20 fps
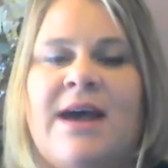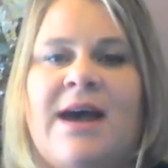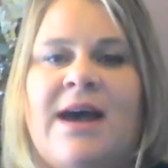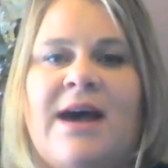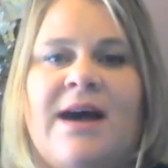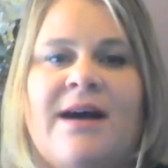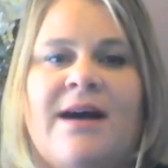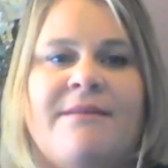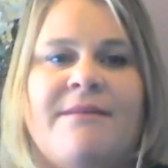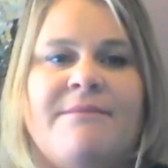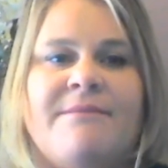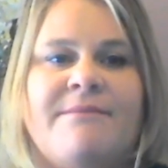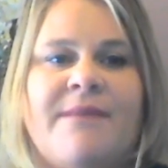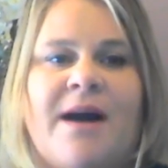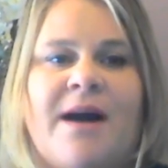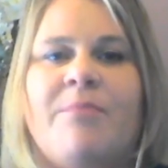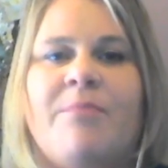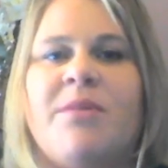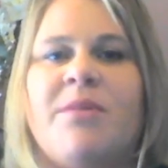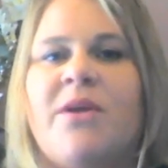
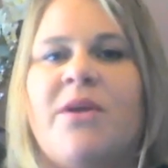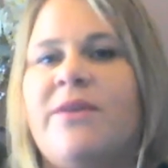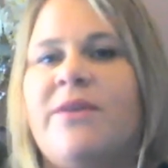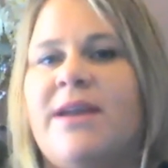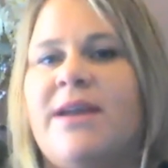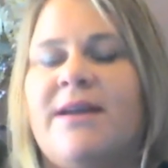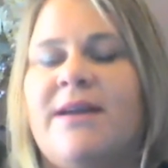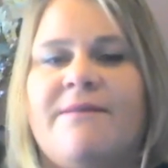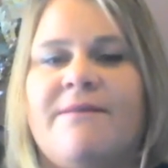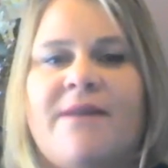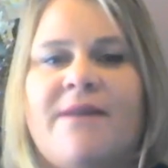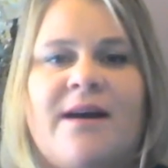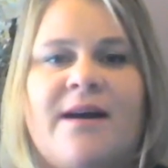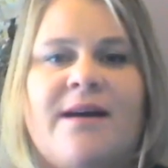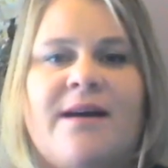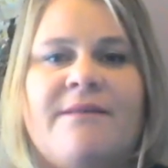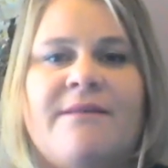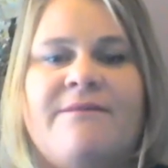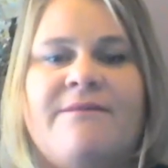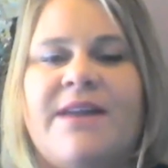uploading
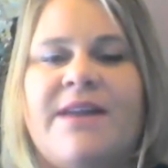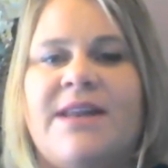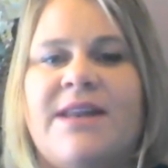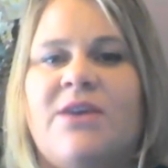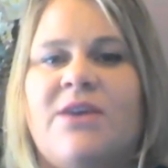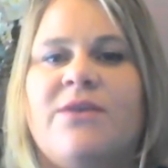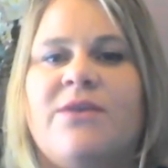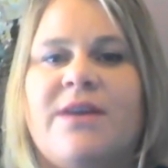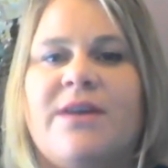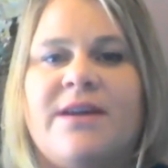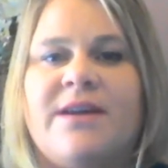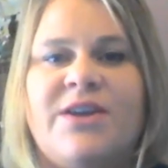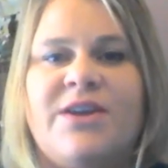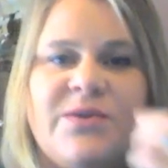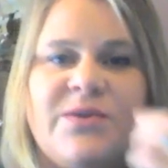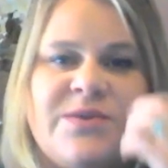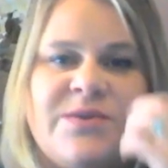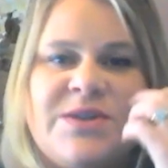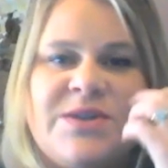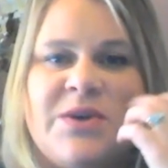a video to
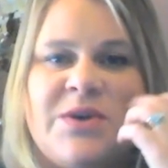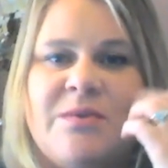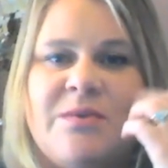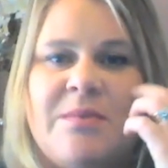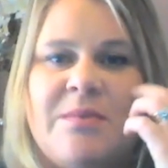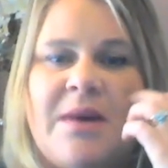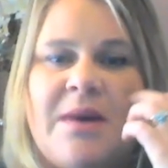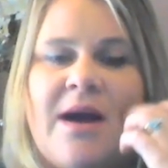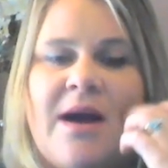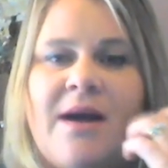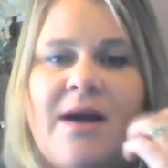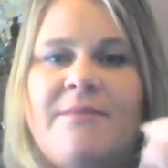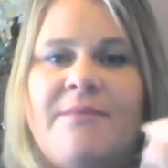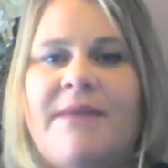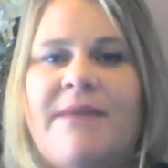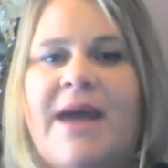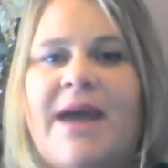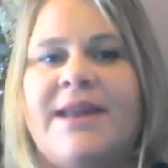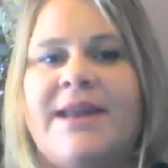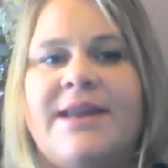YouTube,
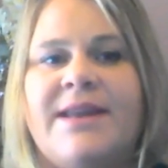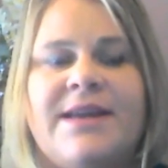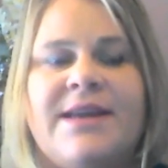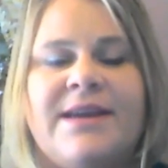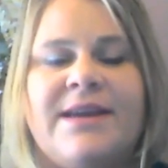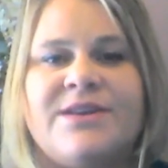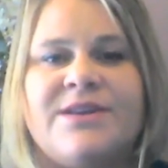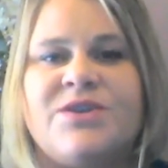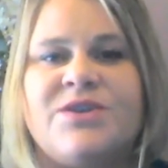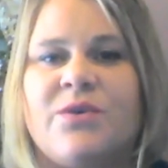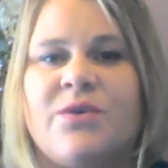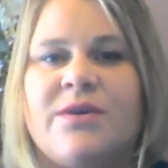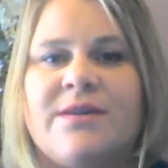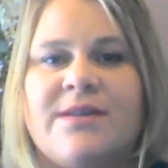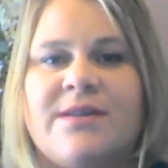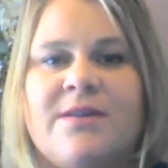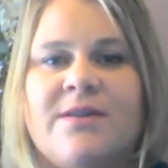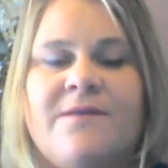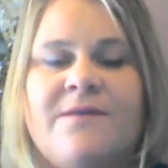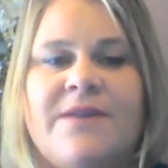editing a
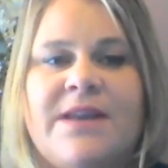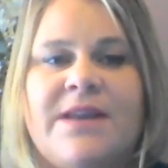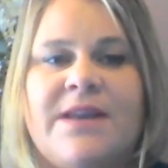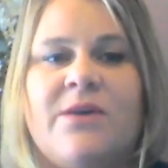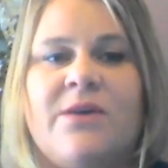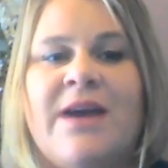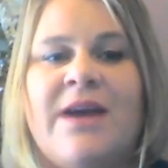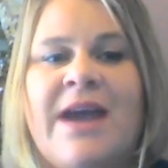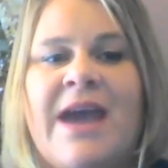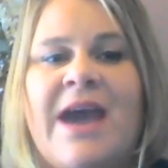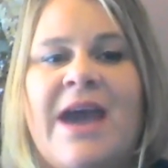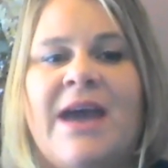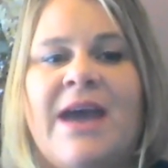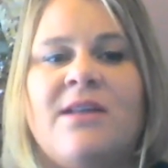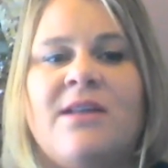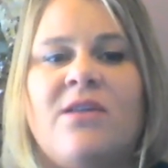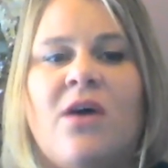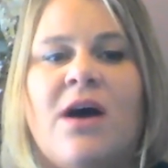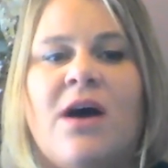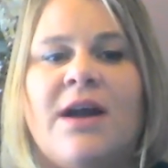short little video. And
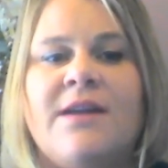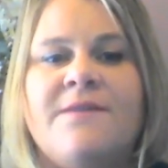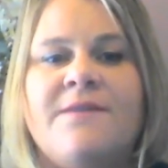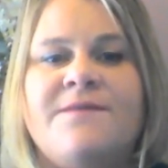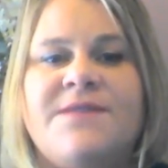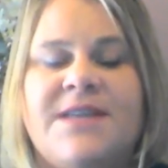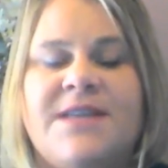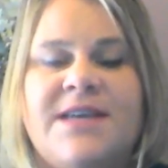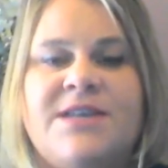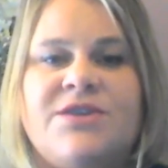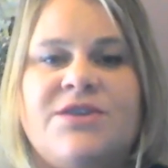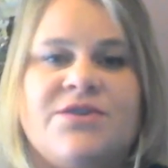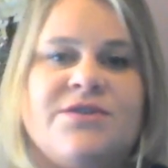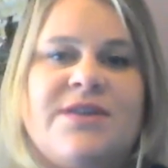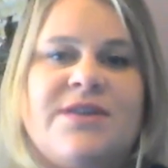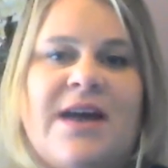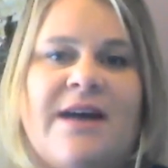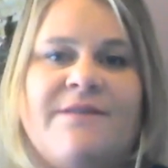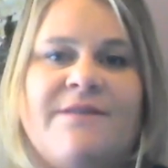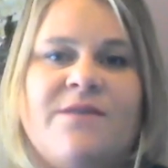a lot of
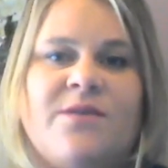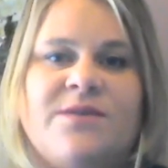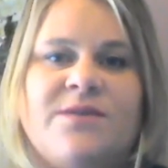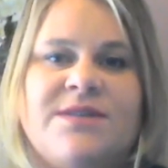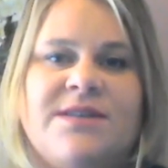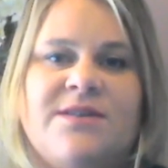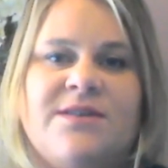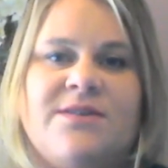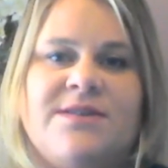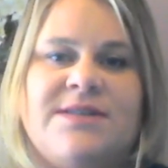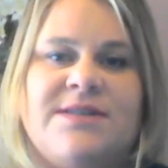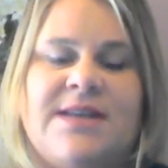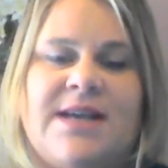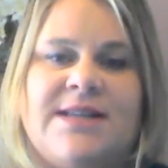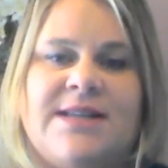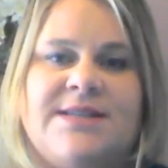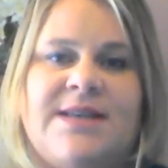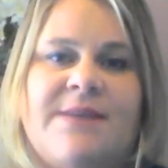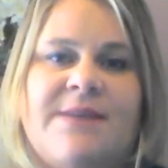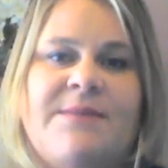teachers have those skill
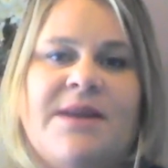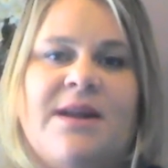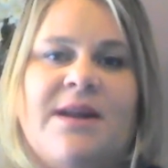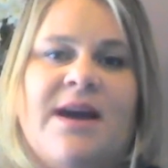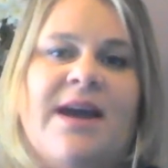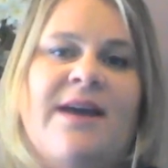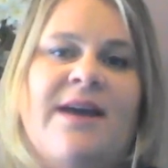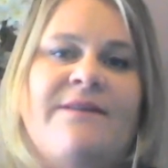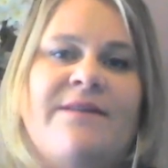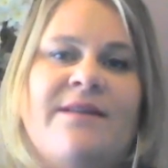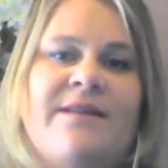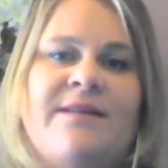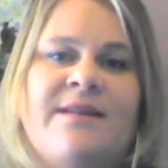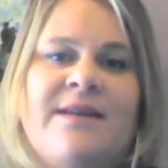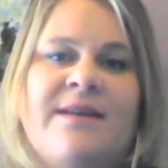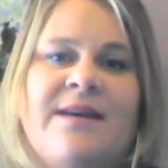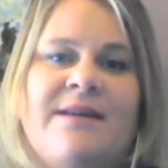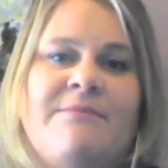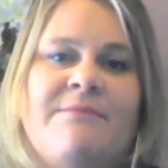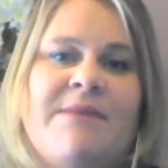sets. I mean, I haven't
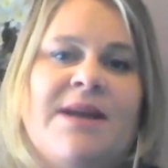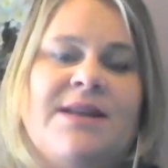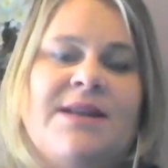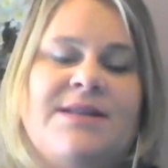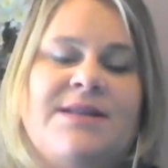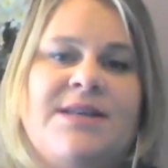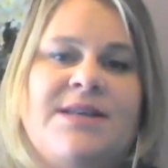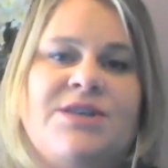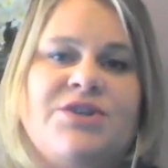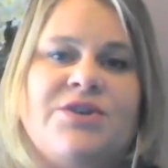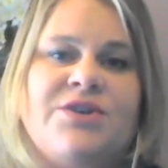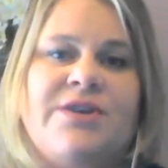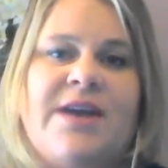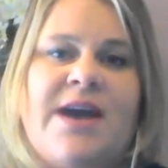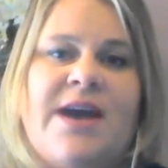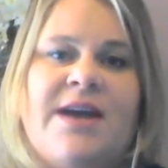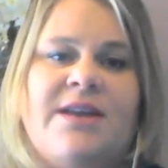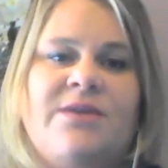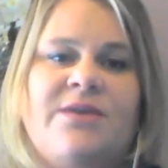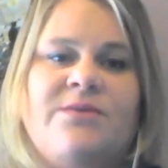met a teacher
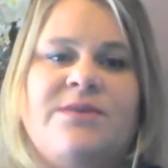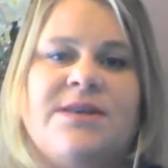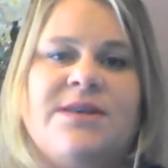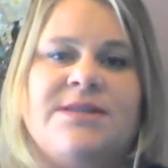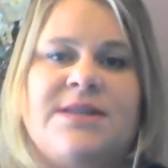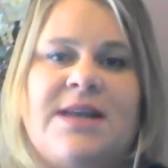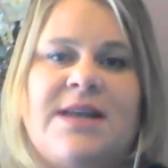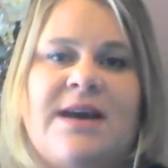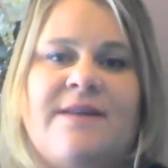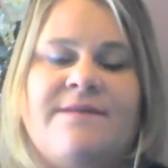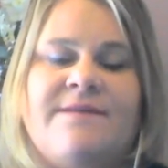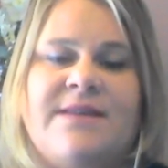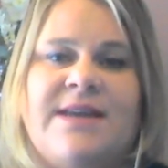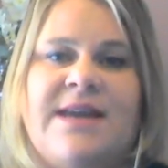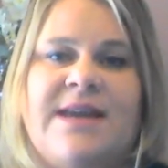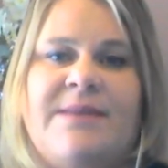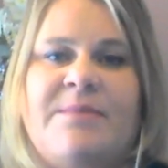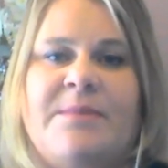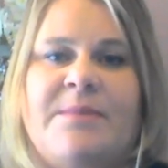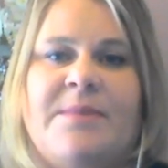yet who doesn't have the
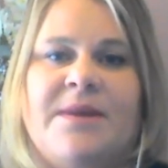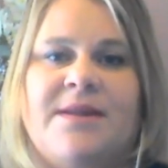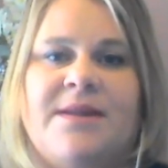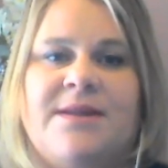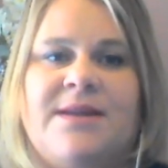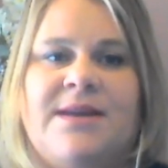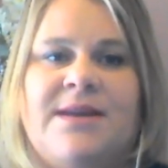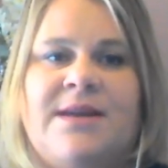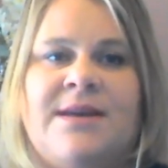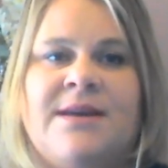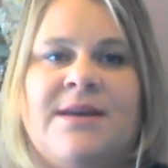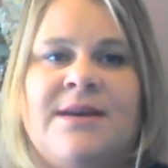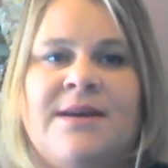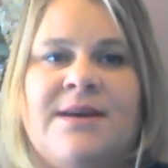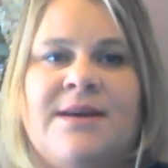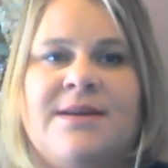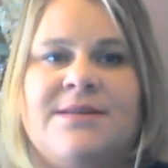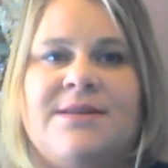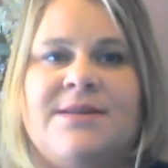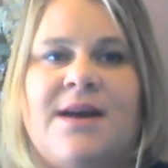capability
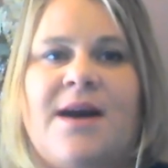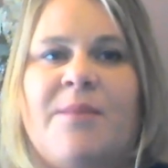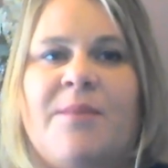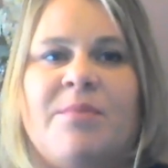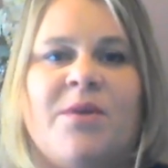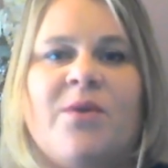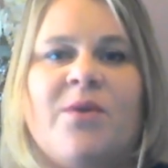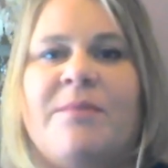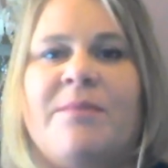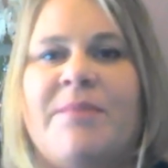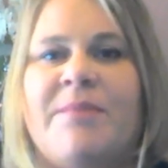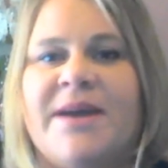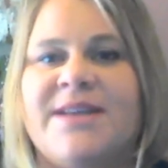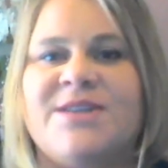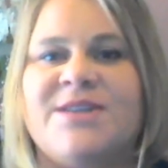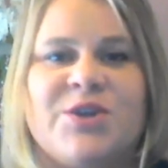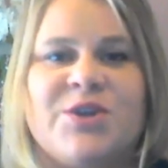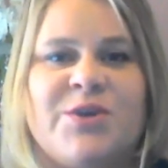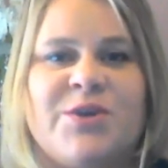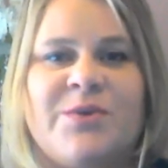to upload a
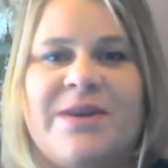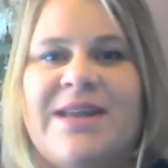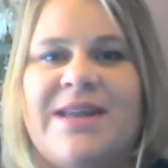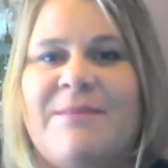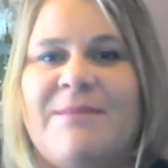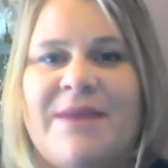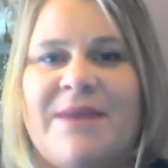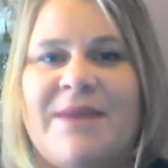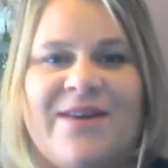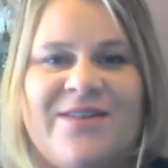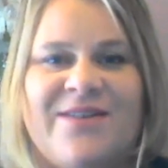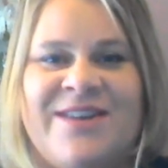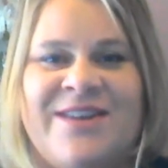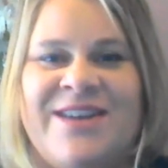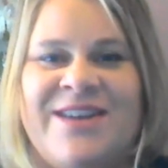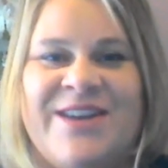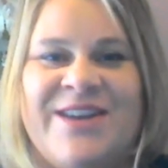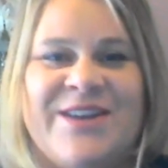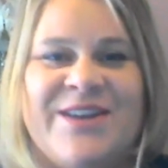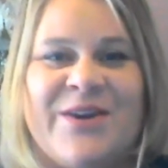picture to an email,
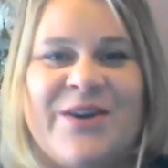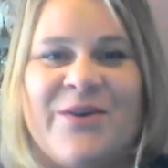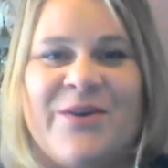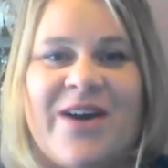you know,